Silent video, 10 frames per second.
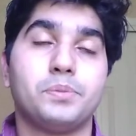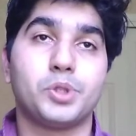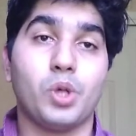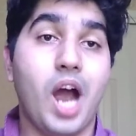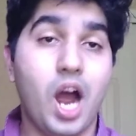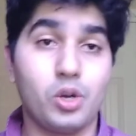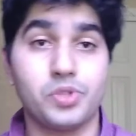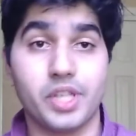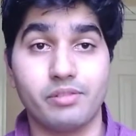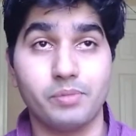So how to
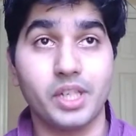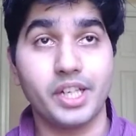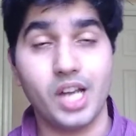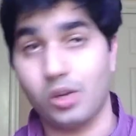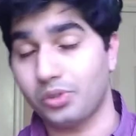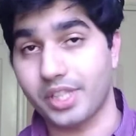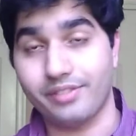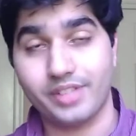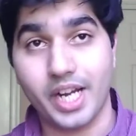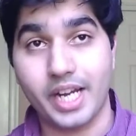save money, how to
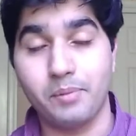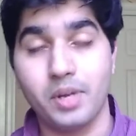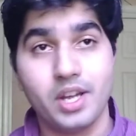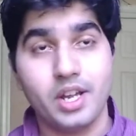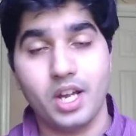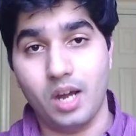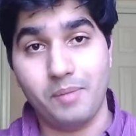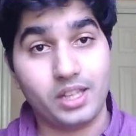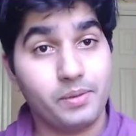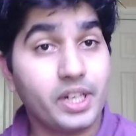save time,
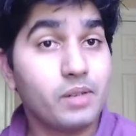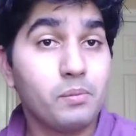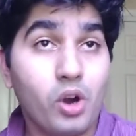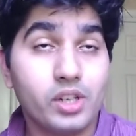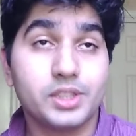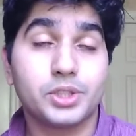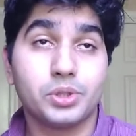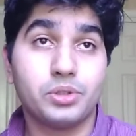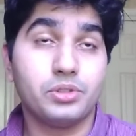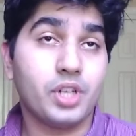mathematical models to
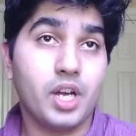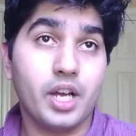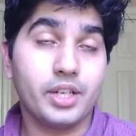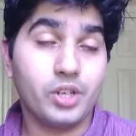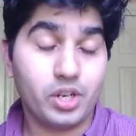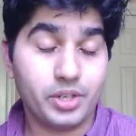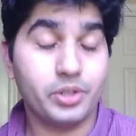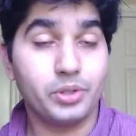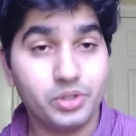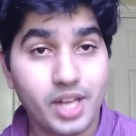in order to
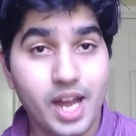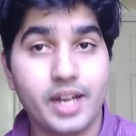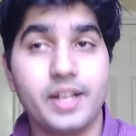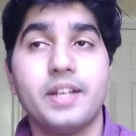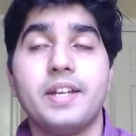do that,